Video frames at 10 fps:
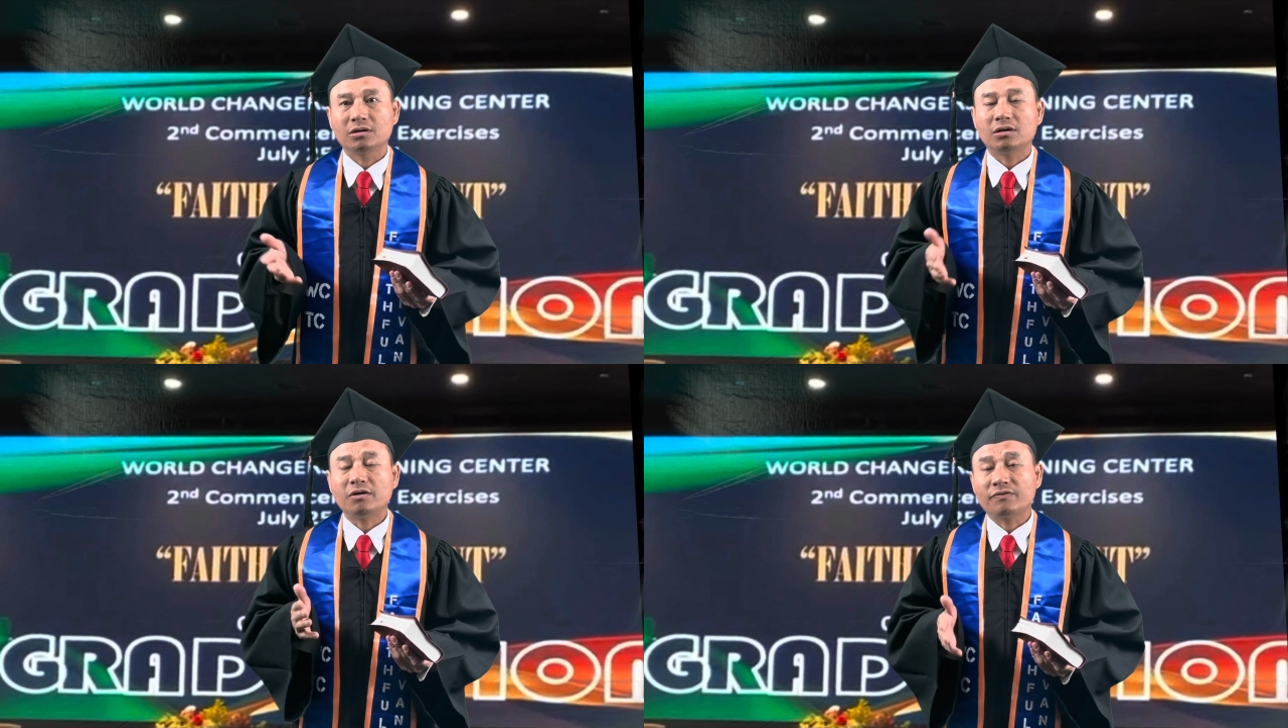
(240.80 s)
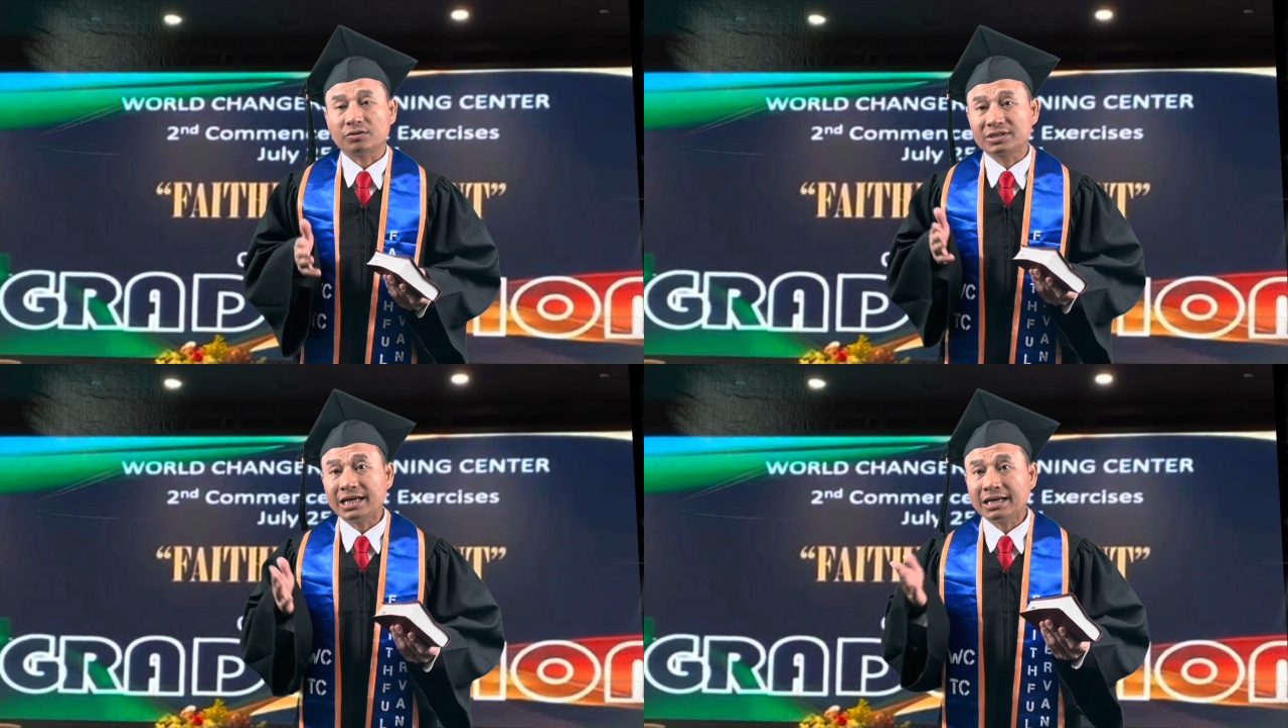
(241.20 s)
of a
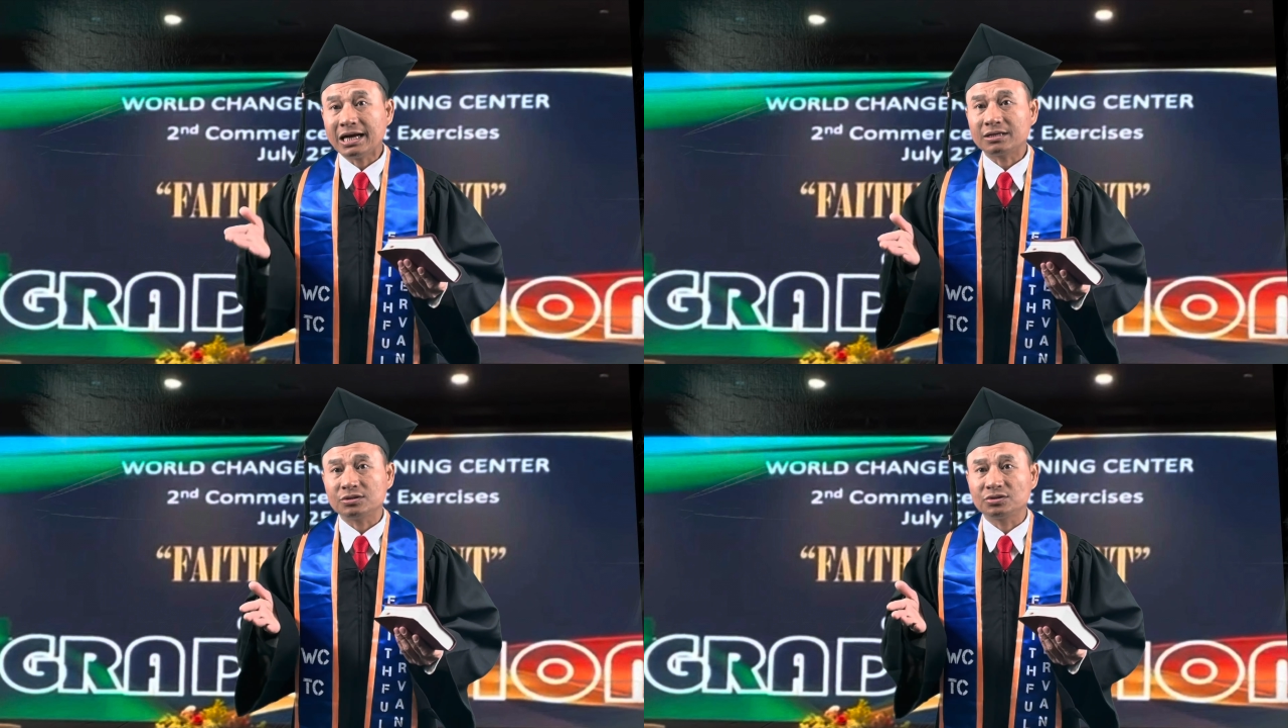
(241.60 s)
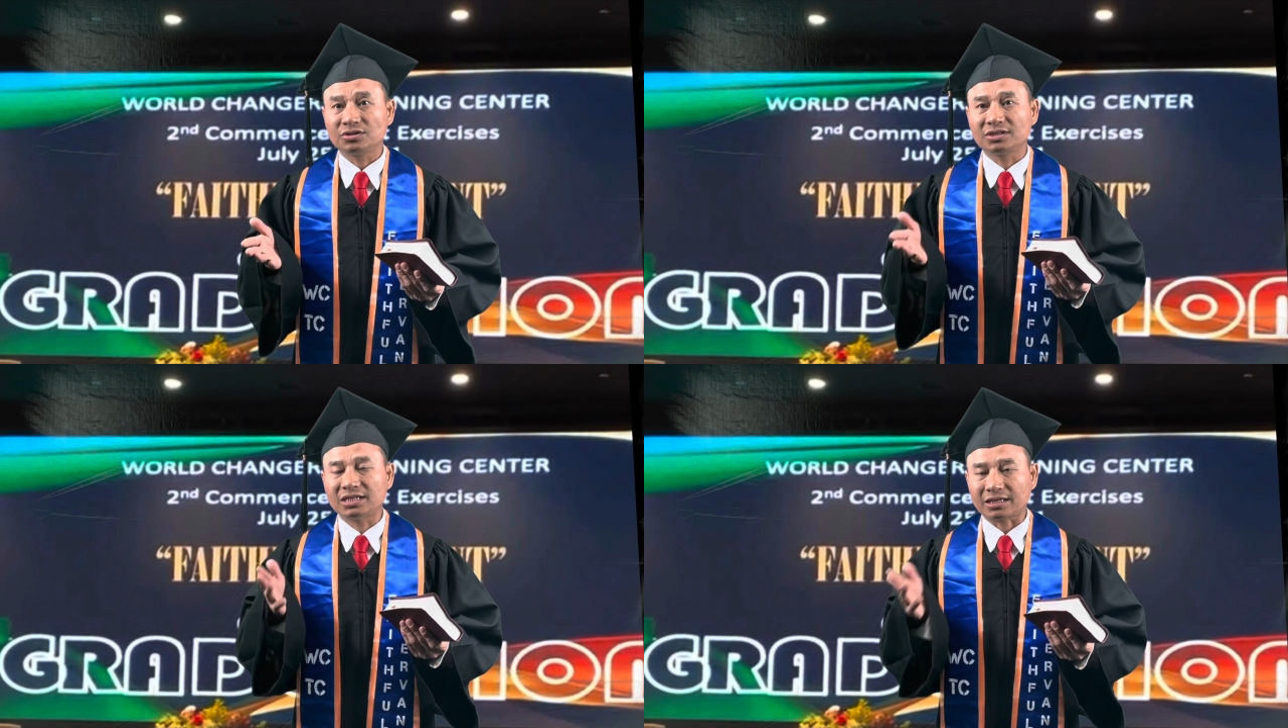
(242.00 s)
changed heart is
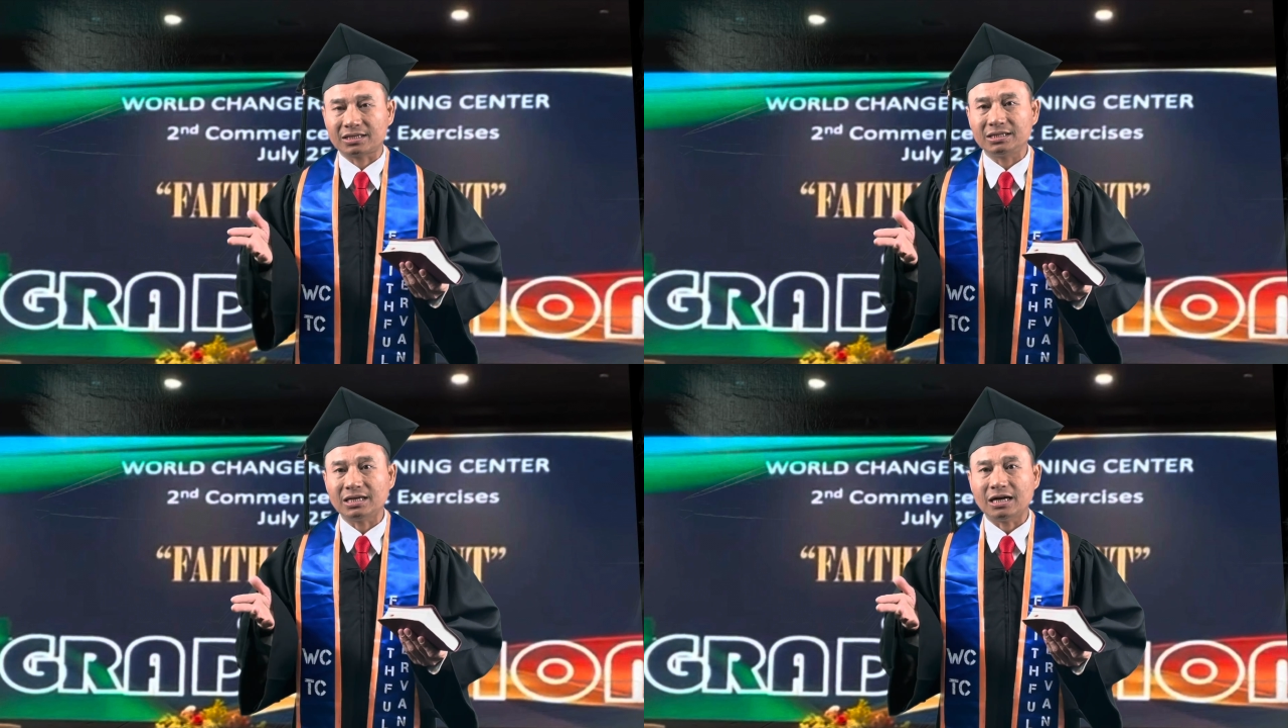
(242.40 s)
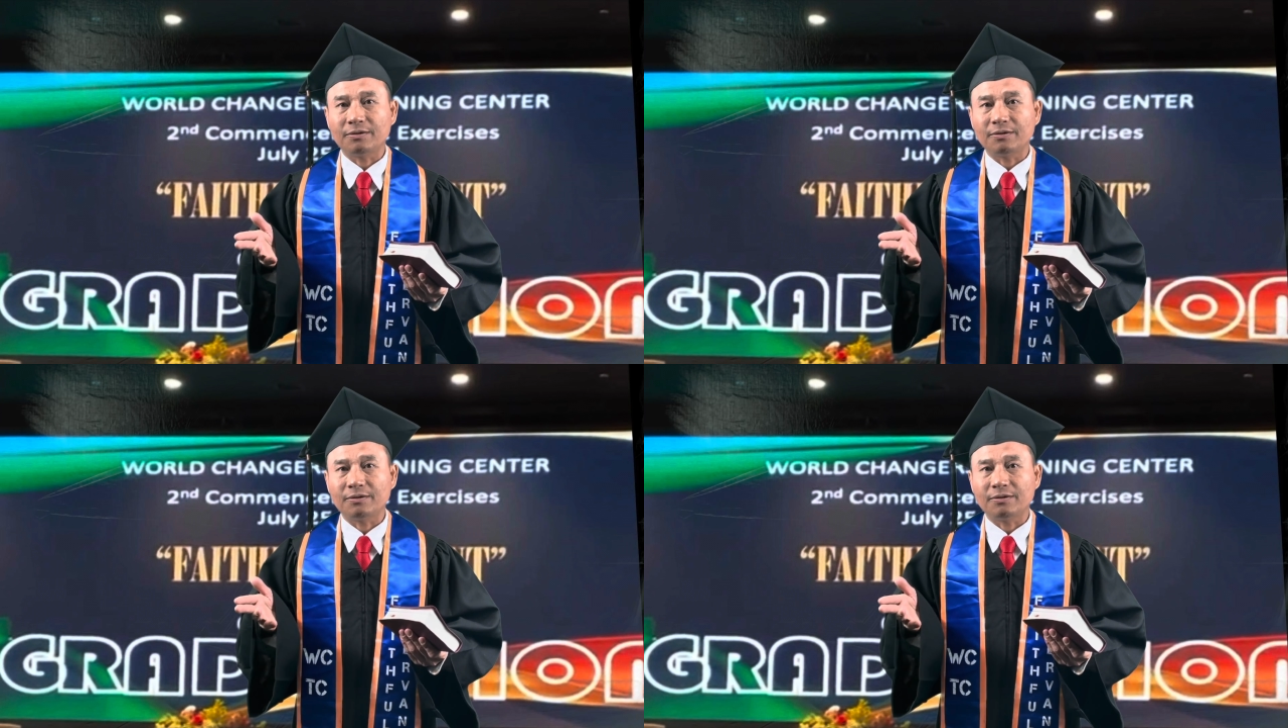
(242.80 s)
Zacchaeus,